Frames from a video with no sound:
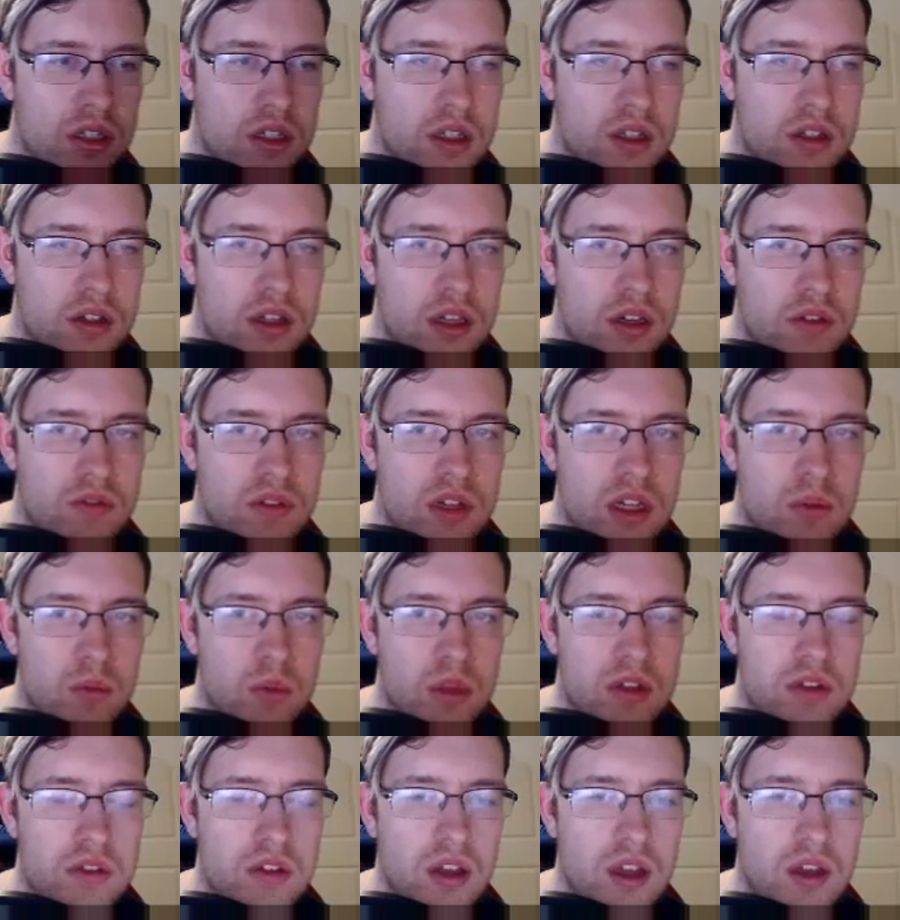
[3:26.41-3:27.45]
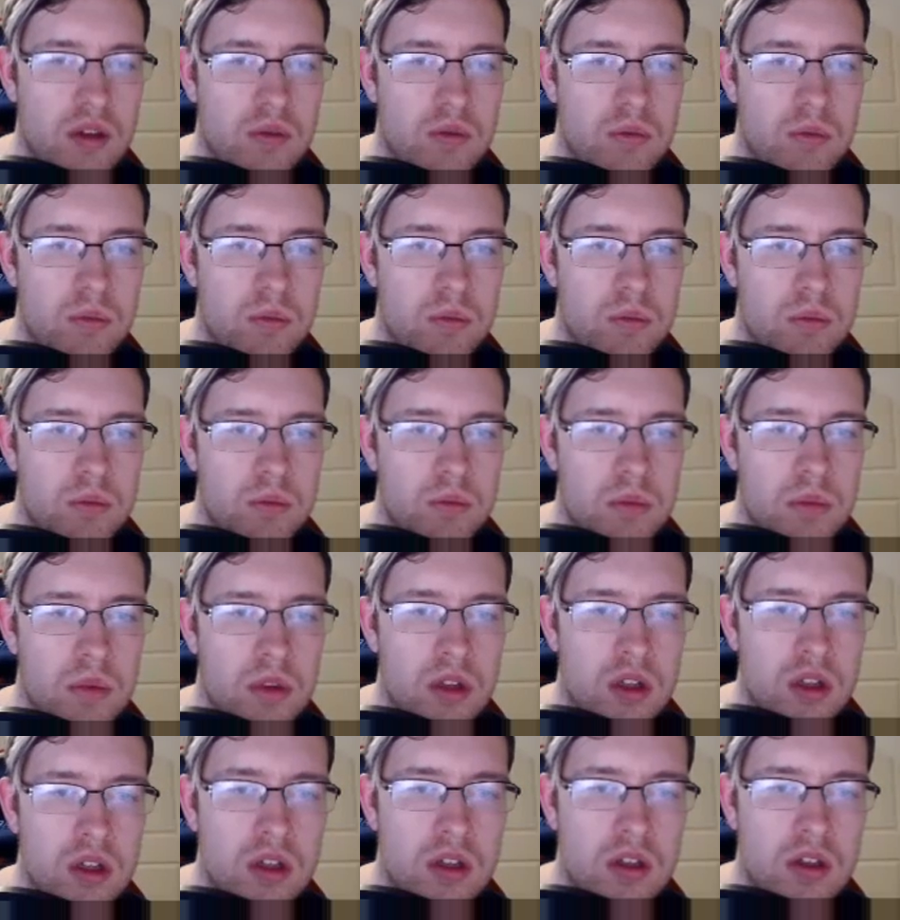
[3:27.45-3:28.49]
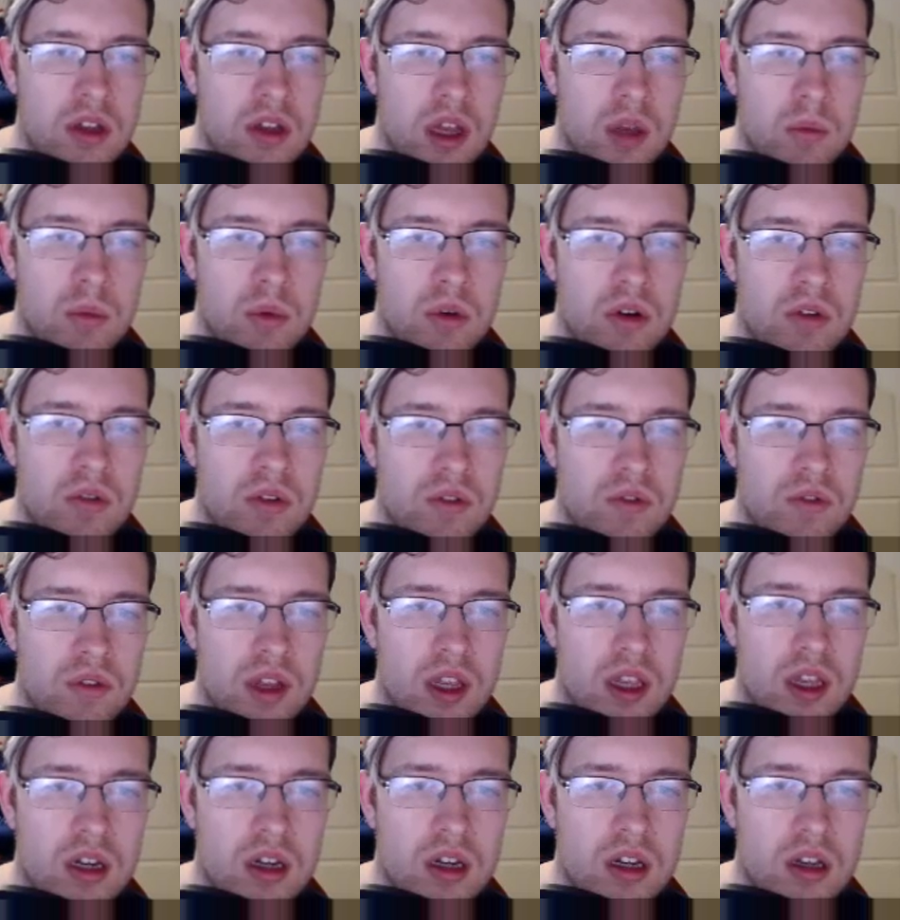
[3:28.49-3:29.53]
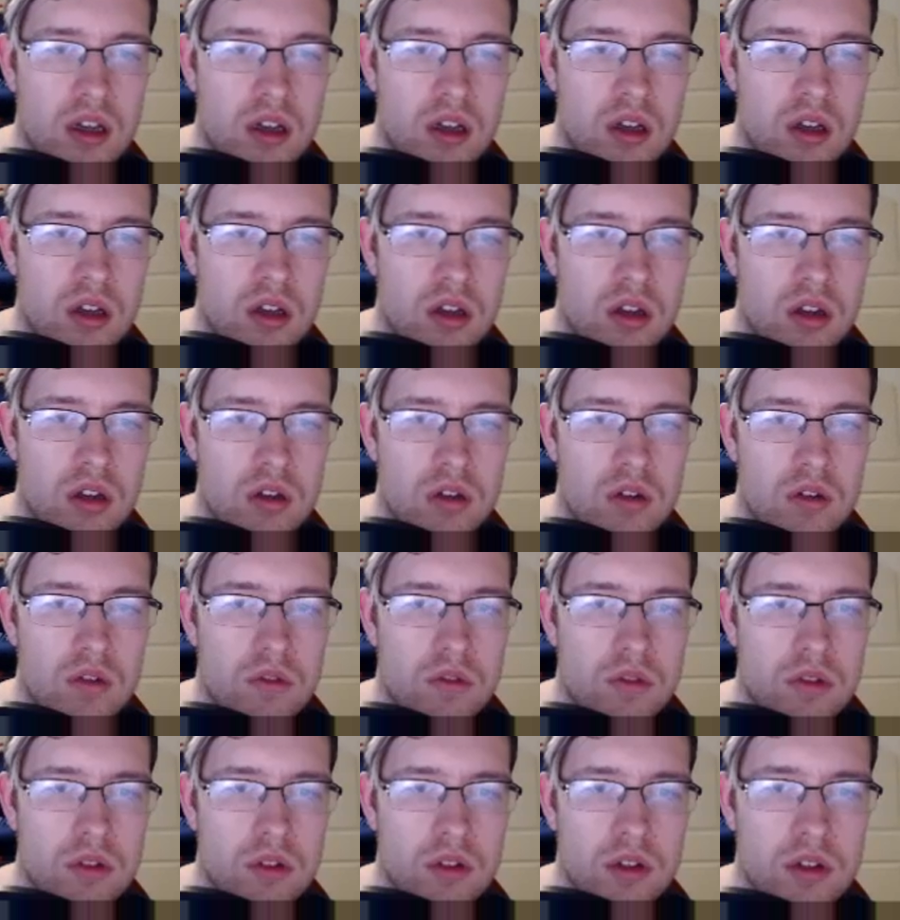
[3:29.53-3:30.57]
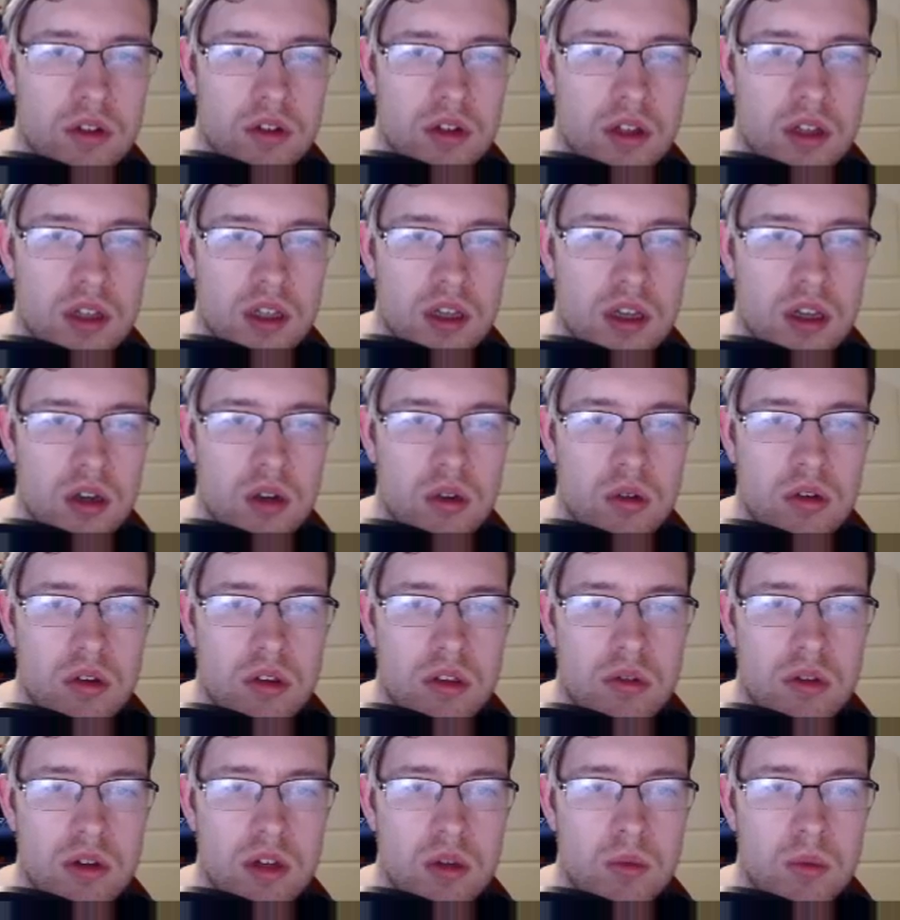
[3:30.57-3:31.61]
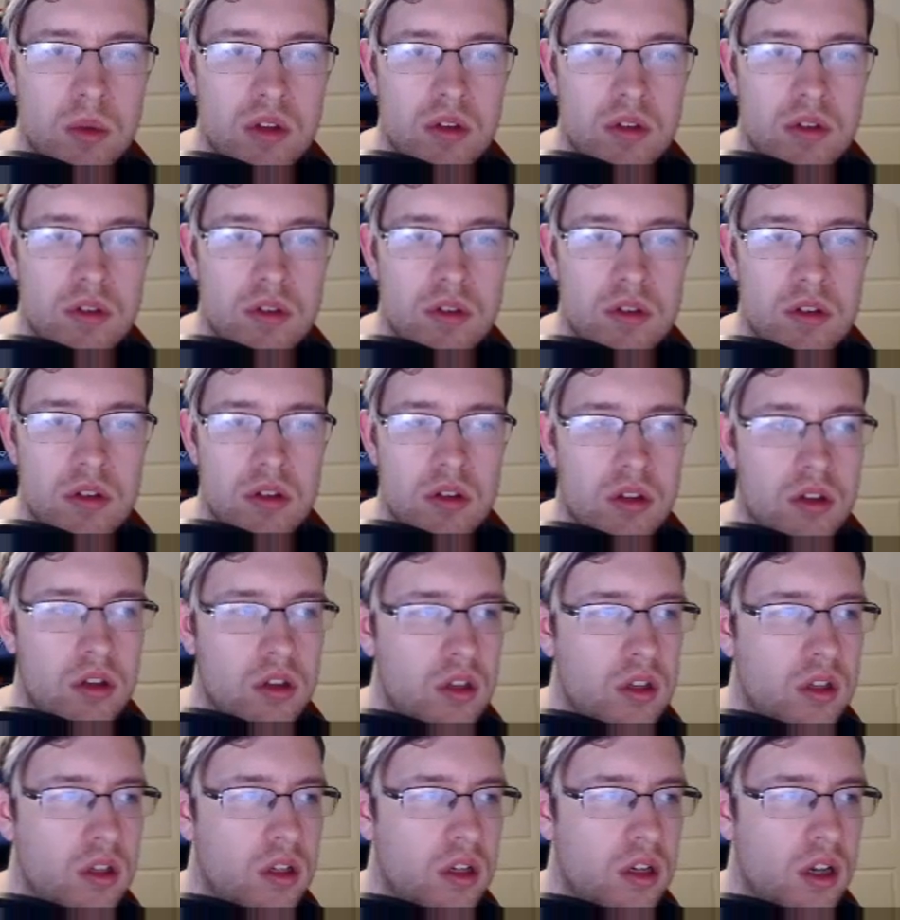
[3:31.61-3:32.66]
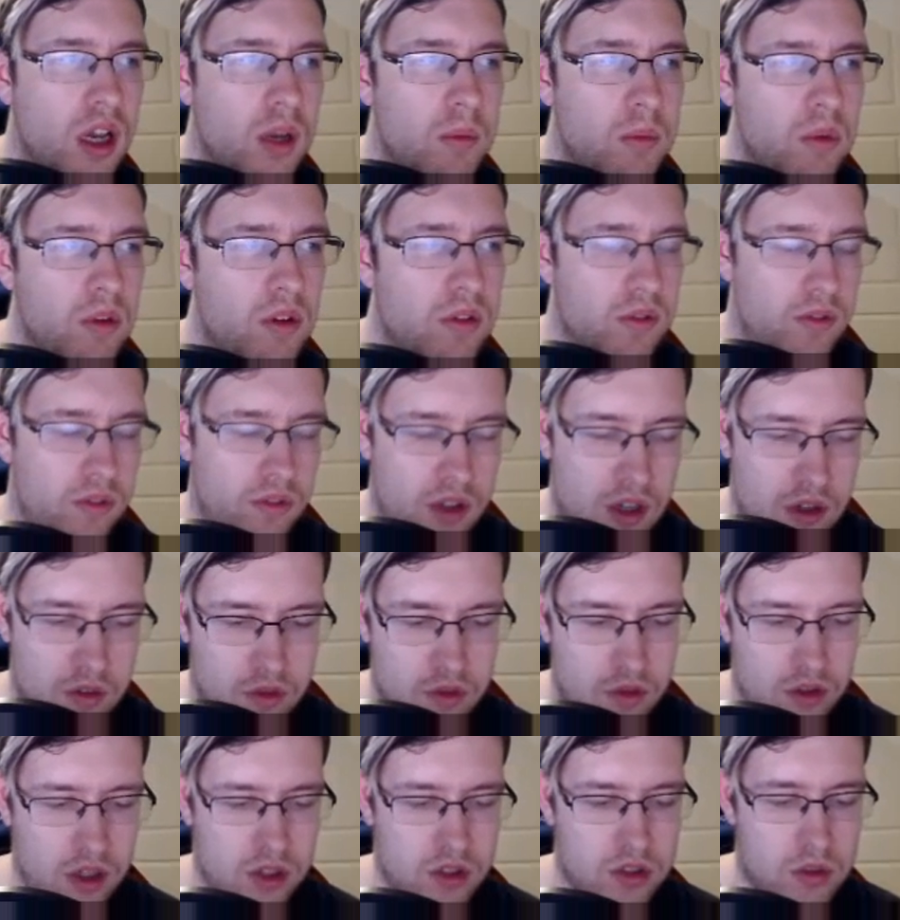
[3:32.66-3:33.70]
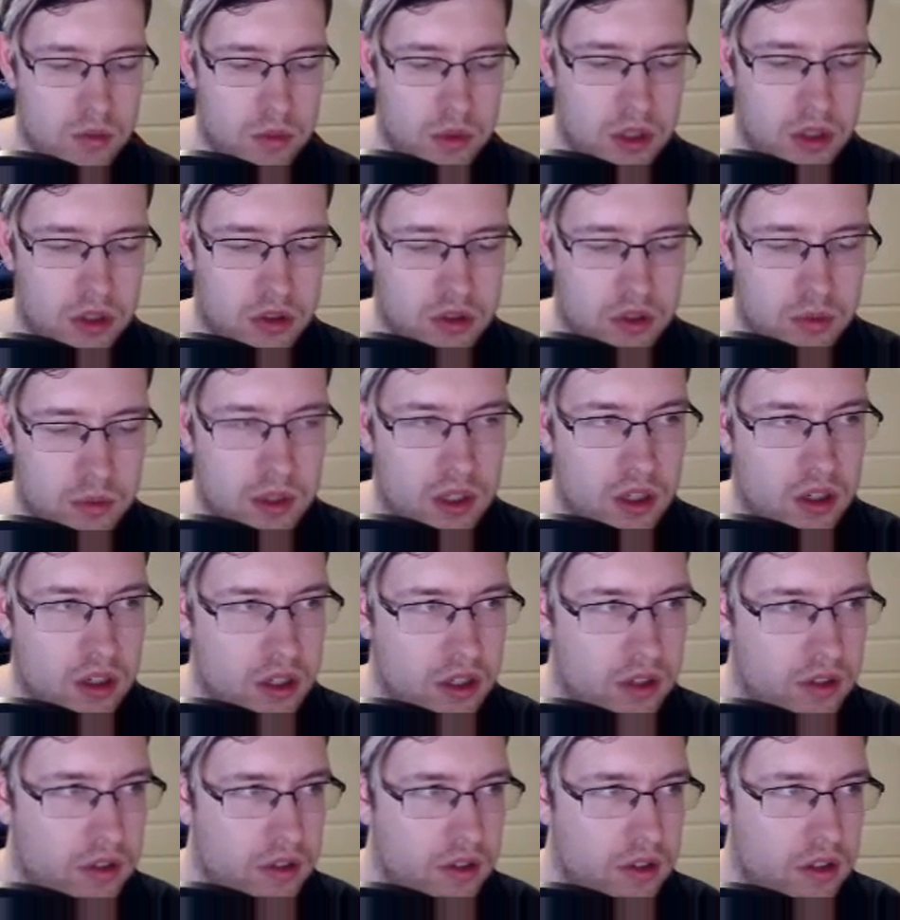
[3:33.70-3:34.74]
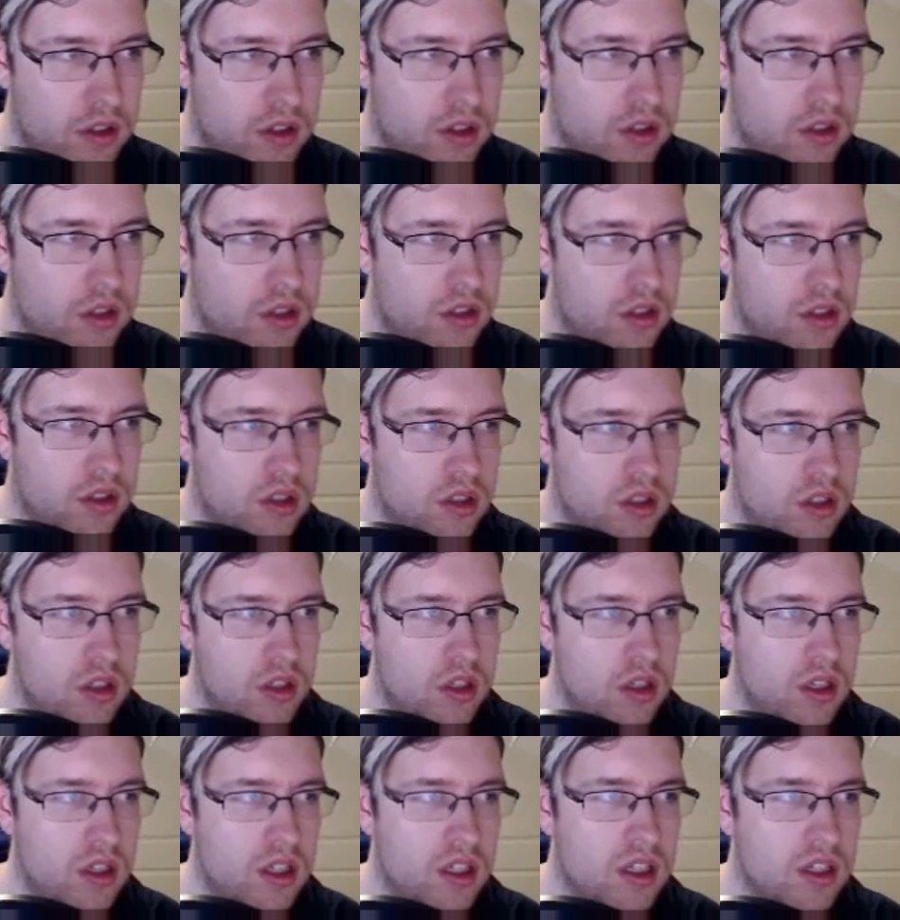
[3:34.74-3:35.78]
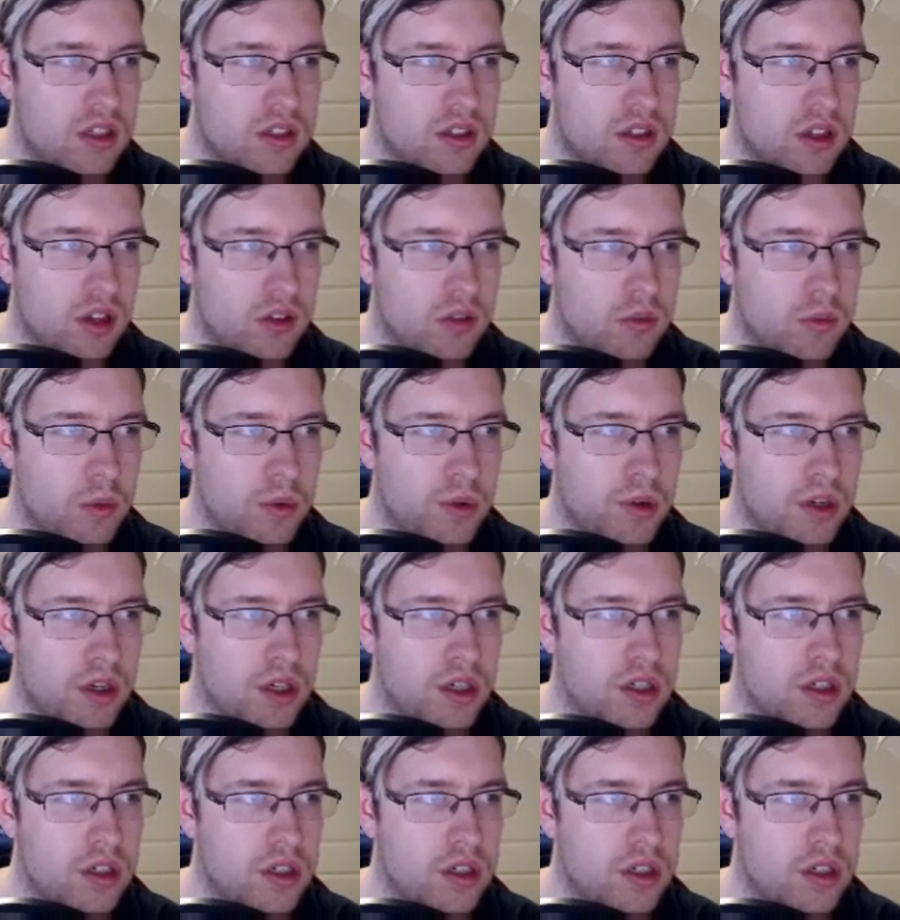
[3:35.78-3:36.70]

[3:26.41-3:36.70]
Instead of Nimbus, I'm more of a fan of. So let's take out 3 Nimbus. I'm more of a fan of Crusher Ball, to be honest. I think it does more.